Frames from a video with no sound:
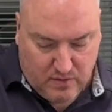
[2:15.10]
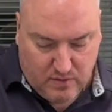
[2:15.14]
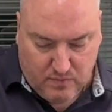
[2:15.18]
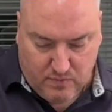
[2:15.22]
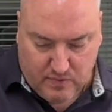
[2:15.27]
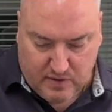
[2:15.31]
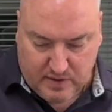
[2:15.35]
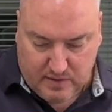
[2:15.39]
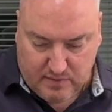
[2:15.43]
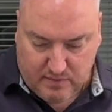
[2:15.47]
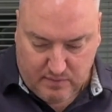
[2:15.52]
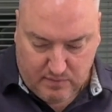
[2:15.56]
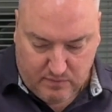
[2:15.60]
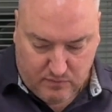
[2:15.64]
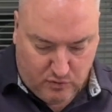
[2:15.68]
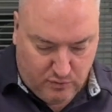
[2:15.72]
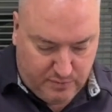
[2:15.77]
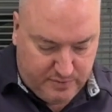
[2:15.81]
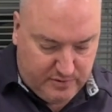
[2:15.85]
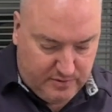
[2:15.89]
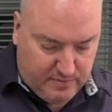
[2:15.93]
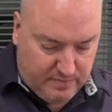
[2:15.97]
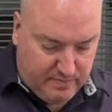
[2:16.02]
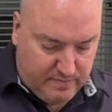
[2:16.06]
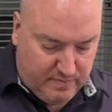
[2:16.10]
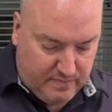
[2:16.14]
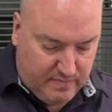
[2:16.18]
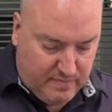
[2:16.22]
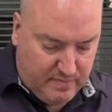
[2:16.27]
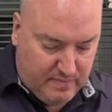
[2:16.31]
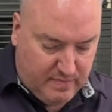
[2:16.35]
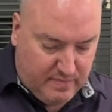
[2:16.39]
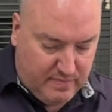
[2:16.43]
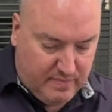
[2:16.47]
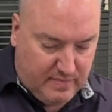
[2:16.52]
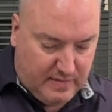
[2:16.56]

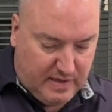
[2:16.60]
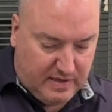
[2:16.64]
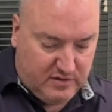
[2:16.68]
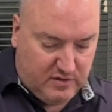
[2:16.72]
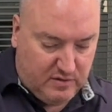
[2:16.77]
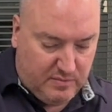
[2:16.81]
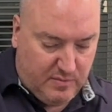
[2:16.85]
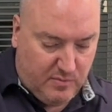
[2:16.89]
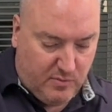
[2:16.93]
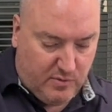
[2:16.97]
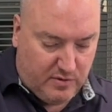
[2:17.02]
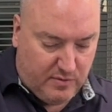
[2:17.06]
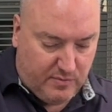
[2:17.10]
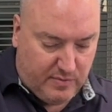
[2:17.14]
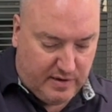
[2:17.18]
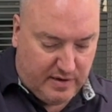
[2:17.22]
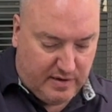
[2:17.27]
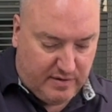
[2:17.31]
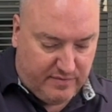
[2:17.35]
that's a little more than